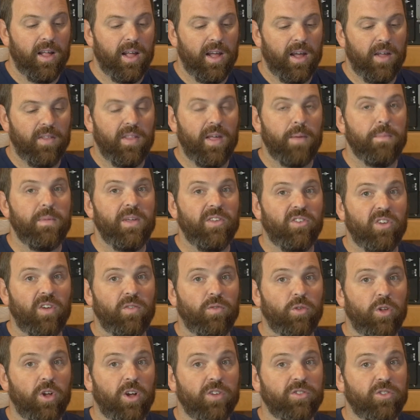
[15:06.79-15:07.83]
And that means I've
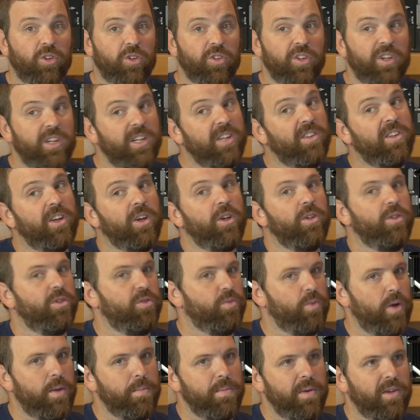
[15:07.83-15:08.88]
lost all the detail on those
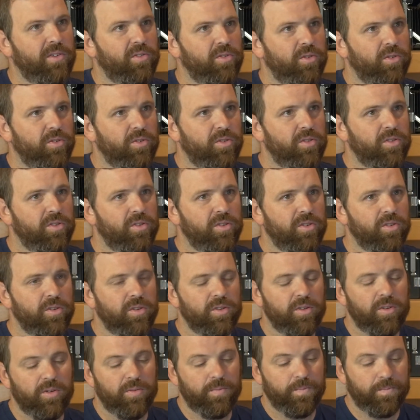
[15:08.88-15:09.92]
white pixels.
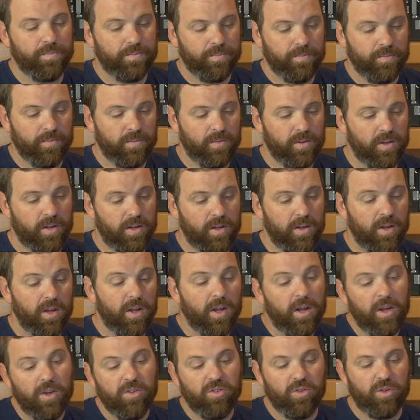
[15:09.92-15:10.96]
Okay?
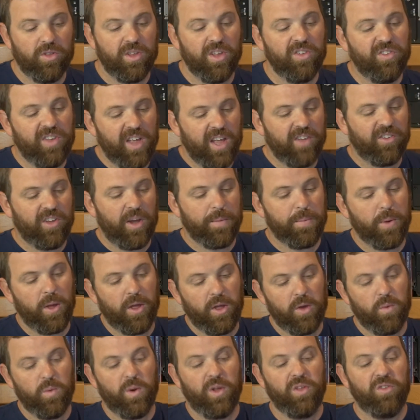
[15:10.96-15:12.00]
So in this case, I
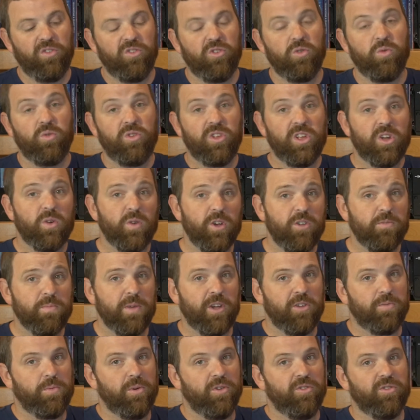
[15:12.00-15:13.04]
probably want to decrease my
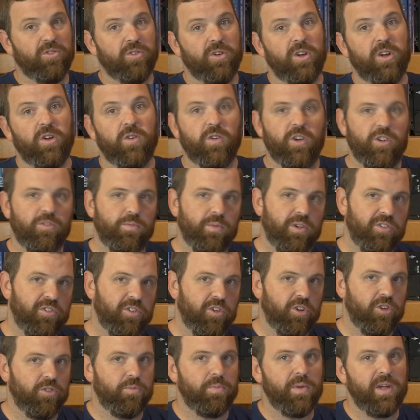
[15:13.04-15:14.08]
exposure, increase my
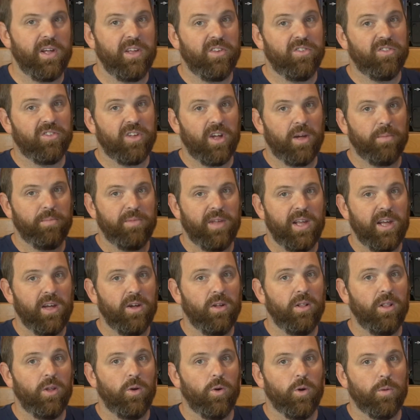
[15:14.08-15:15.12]
shutter speed, stop
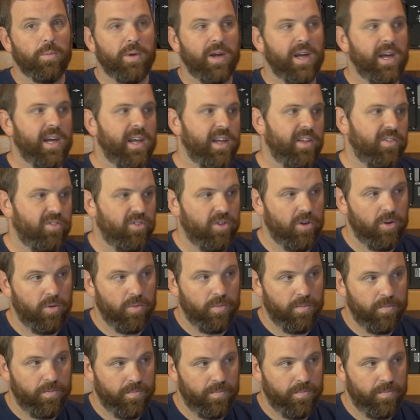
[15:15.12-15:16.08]
down, lower my ISO.